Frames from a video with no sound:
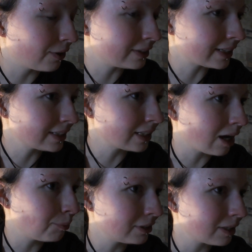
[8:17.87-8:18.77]
dressed
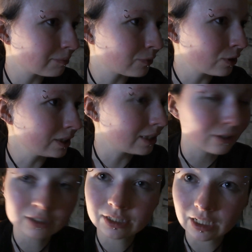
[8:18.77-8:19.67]
up and I'm walking
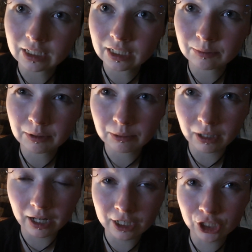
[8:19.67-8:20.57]
down the street and people
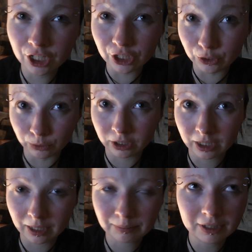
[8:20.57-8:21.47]
are actually
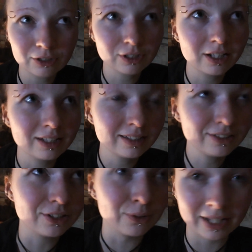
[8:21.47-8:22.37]
looking at me,
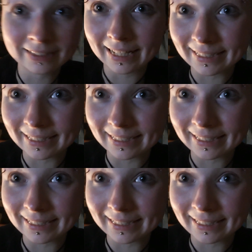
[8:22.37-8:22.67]
like they